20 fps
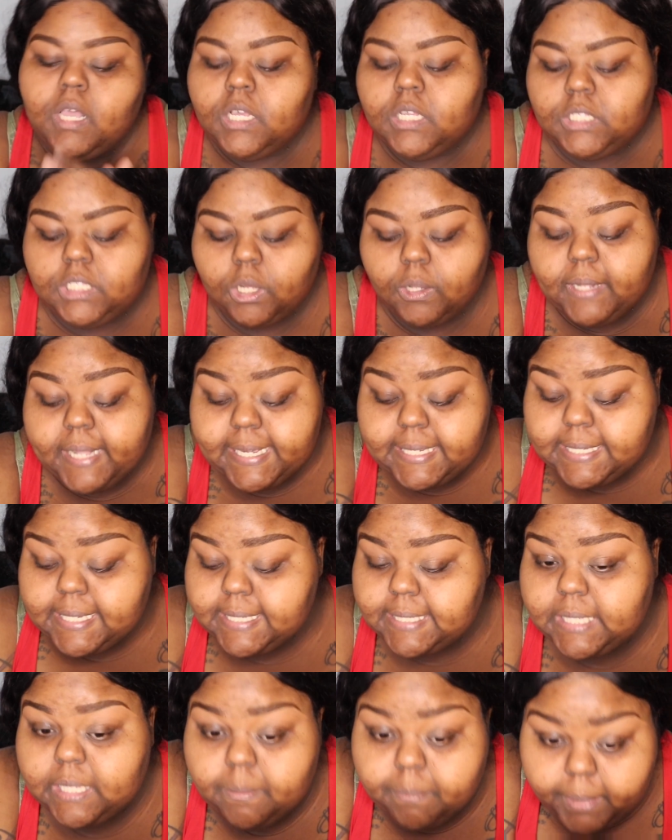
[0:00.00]
So less
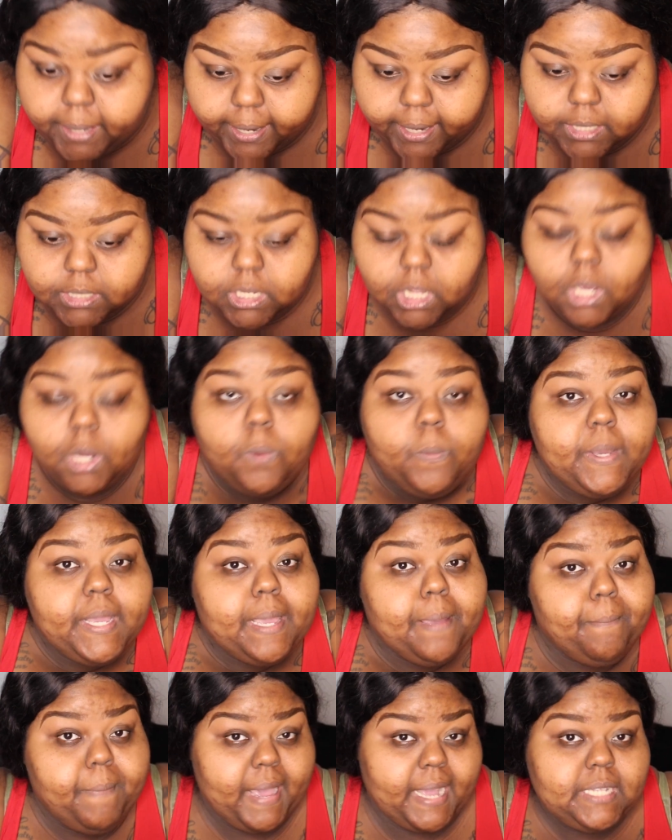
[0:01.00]
than 10 minutes, we
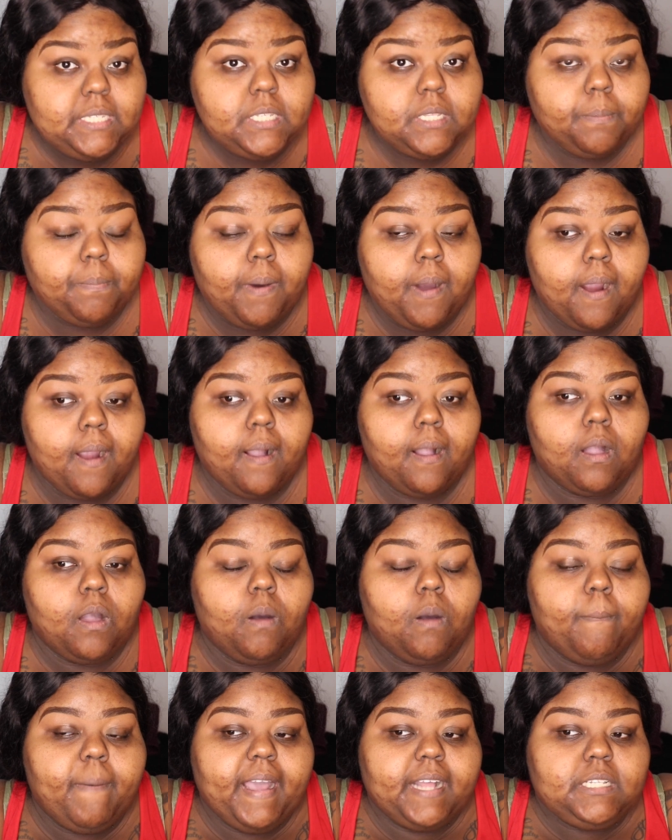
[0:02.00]
get back to the park,
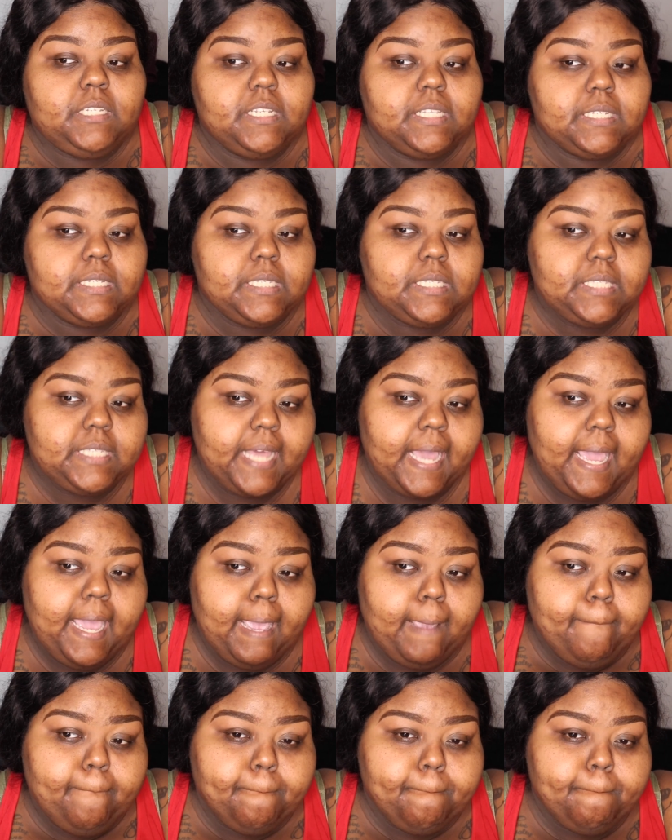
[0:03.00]
go back to the
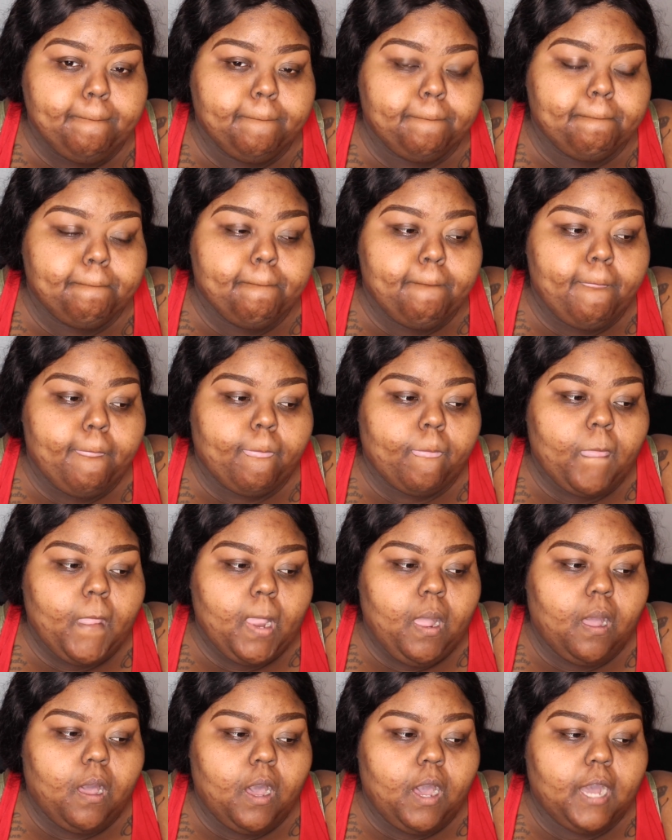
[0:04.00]
same
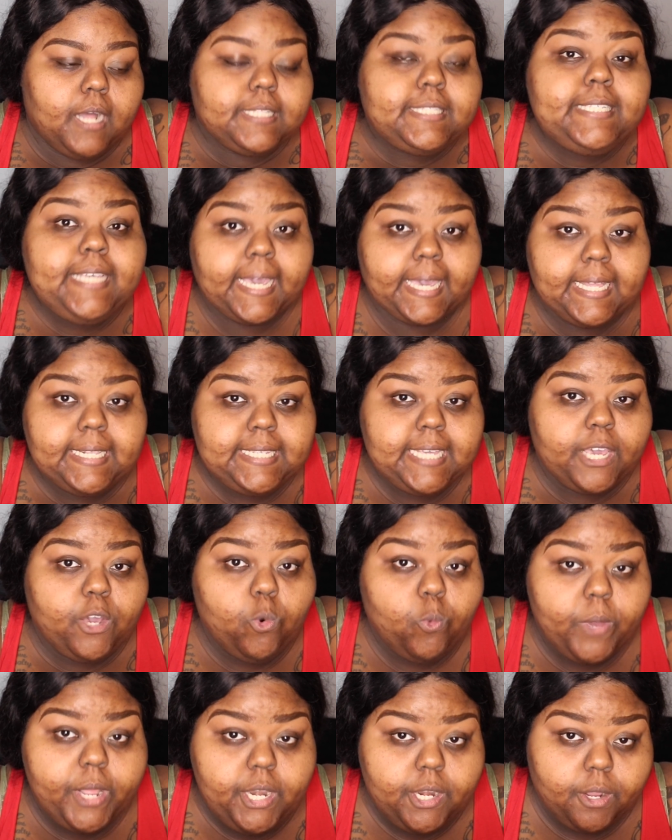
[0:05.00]
ticketing
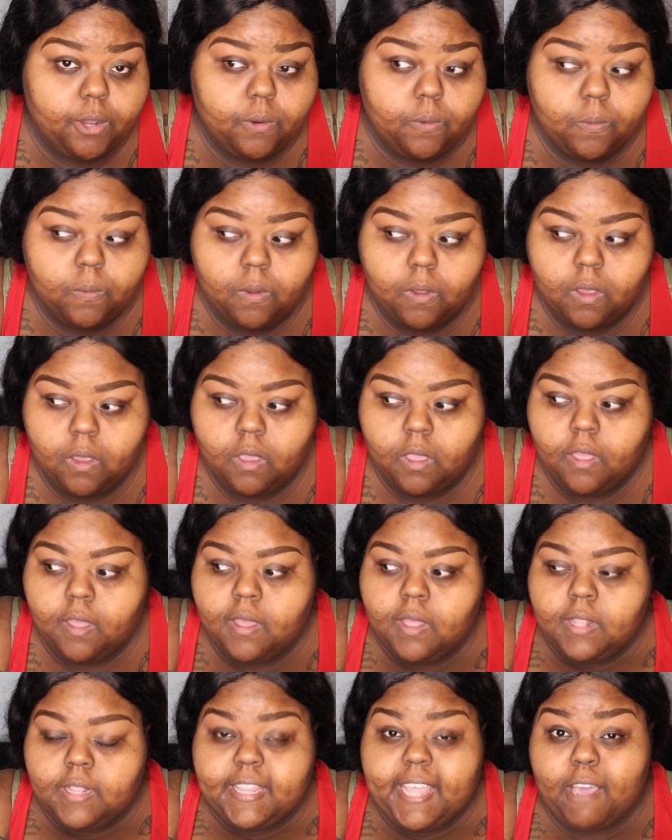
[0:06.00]
window
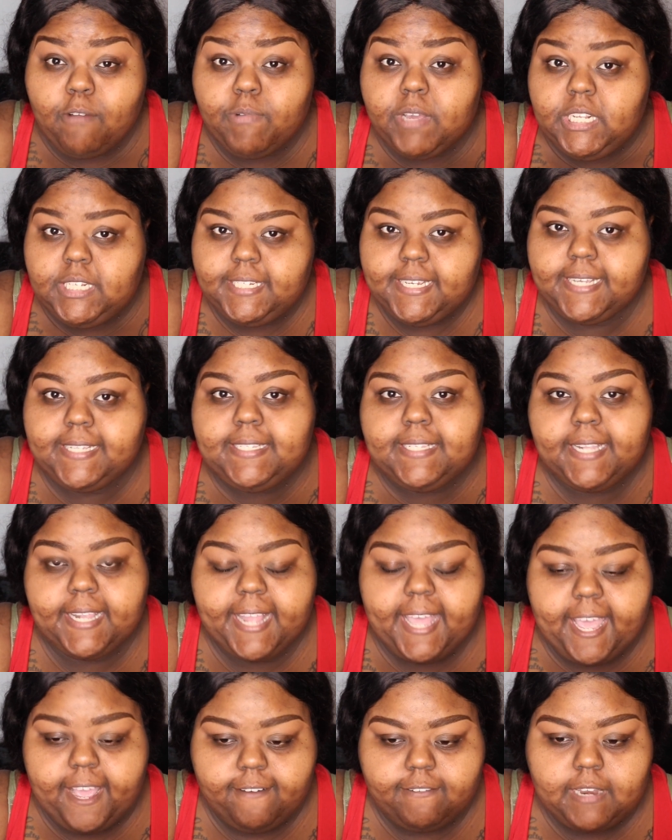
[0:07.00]
that we just
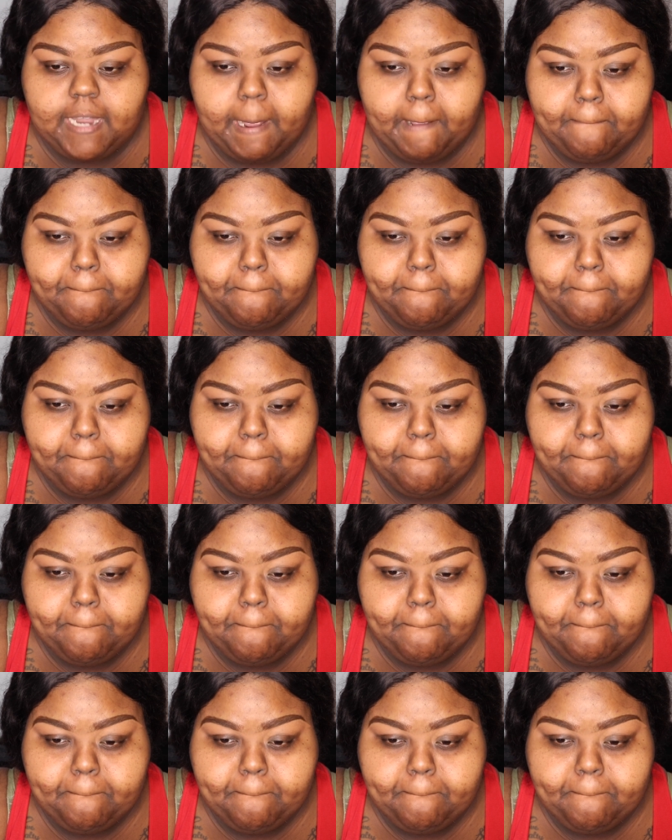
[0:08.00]
left,